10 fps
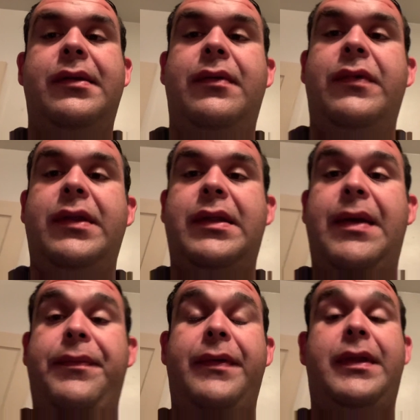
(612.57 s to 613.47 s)
And what
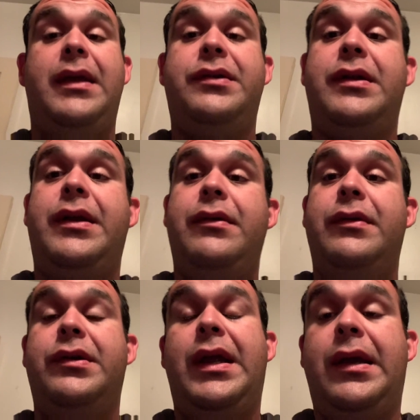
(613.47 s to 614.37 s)
type of thing should I do?
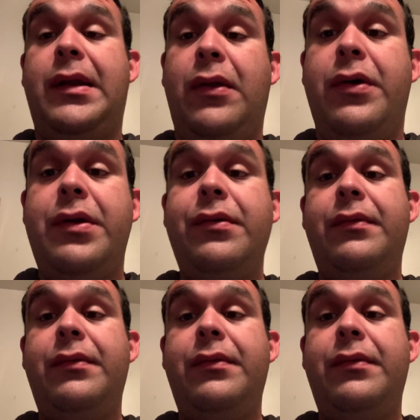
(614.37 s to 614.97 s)
Should I get a lawyer?